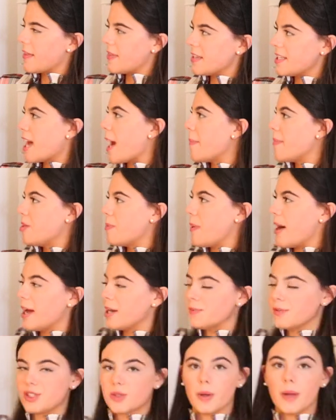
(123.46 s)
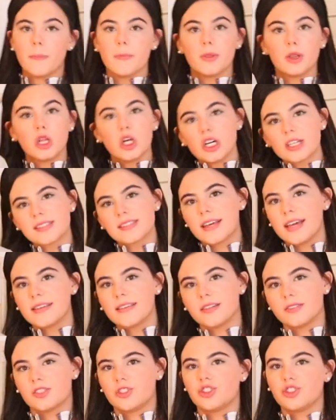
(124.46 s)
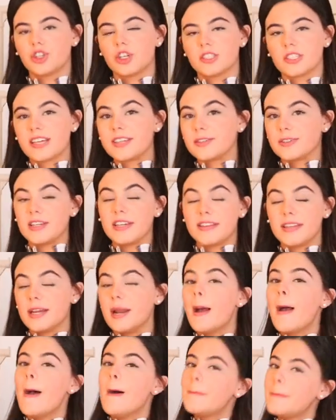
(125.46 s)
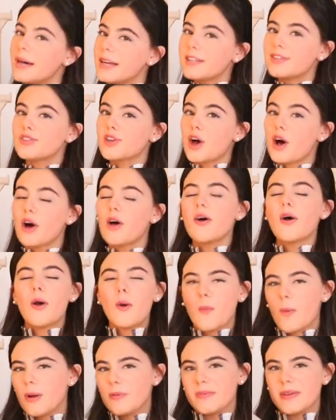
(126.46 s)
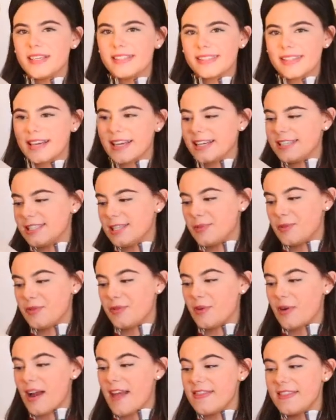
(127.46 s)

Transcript: at the top and the bottom, so it looks like there's a shirt underneath it, but it's all one piece like I said before.